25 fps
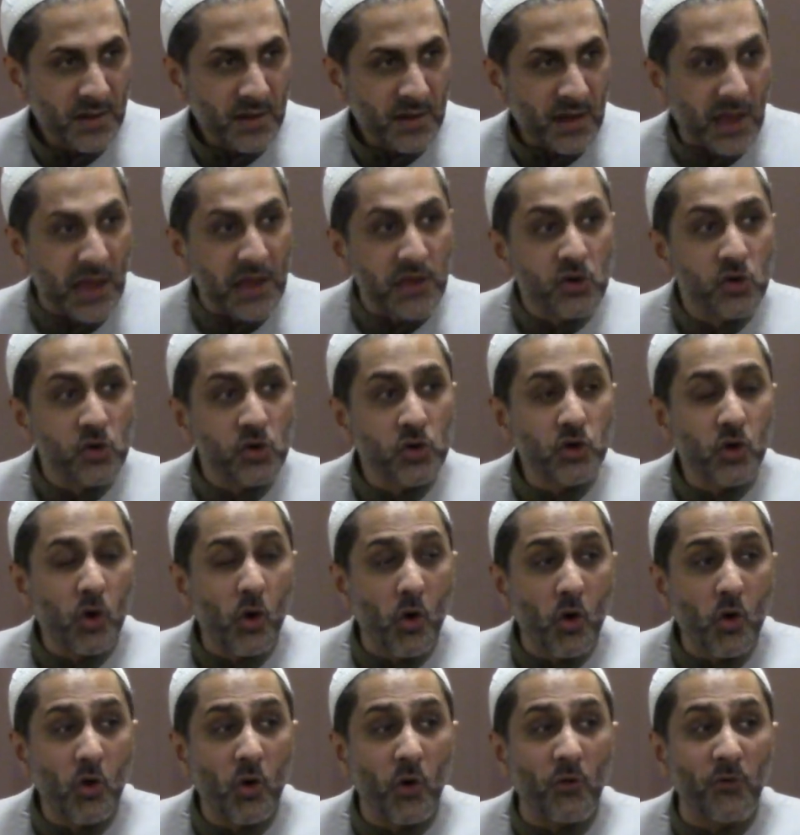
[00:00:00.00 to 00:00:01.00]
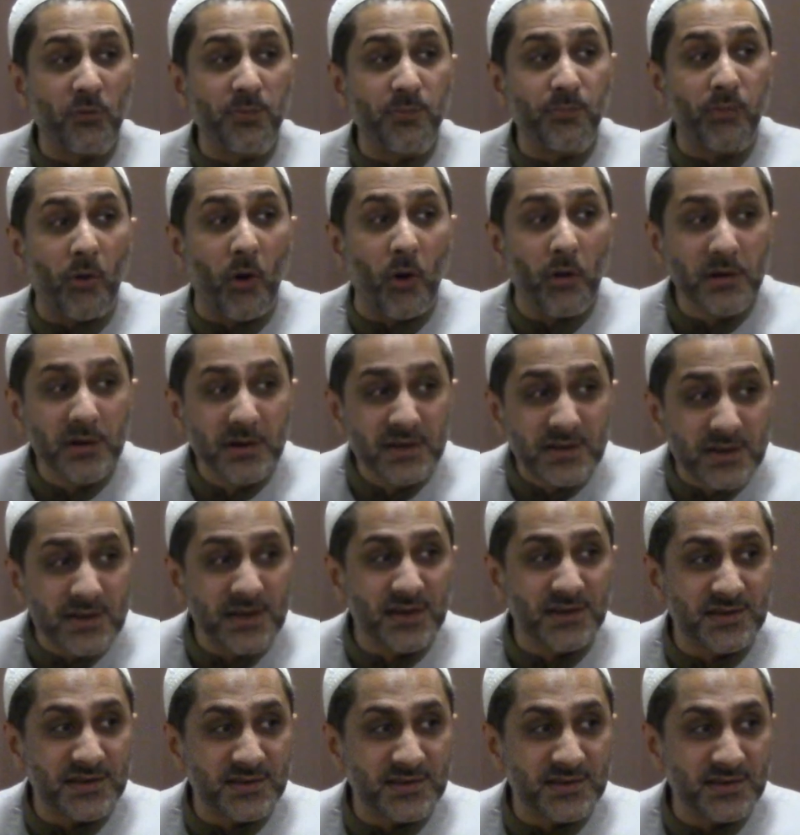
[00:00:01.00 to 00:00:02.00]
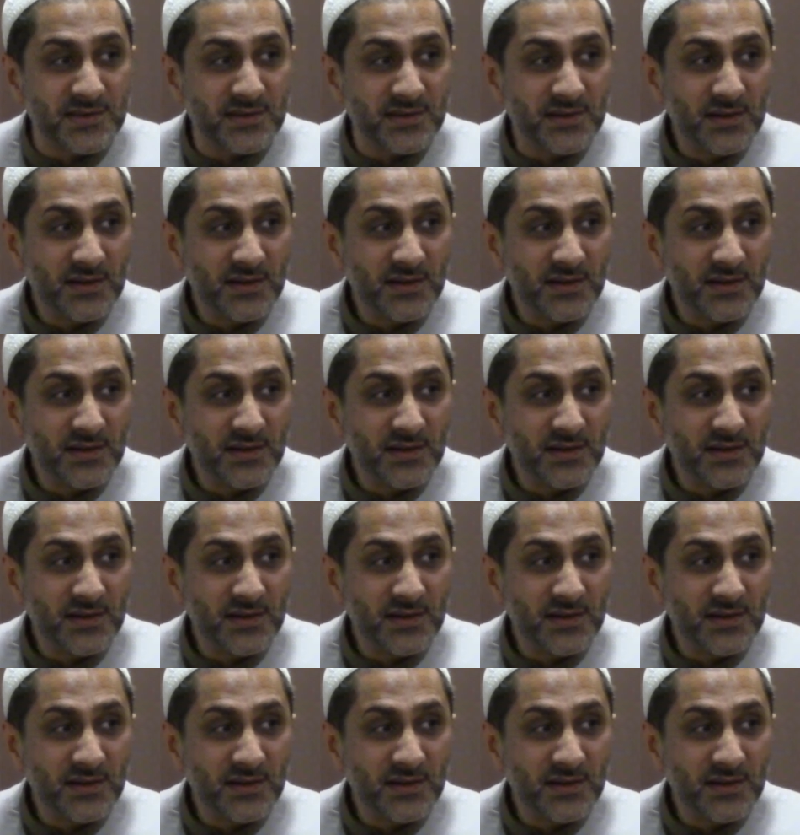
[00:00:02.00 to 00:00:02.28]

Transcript: Can you talk of politics?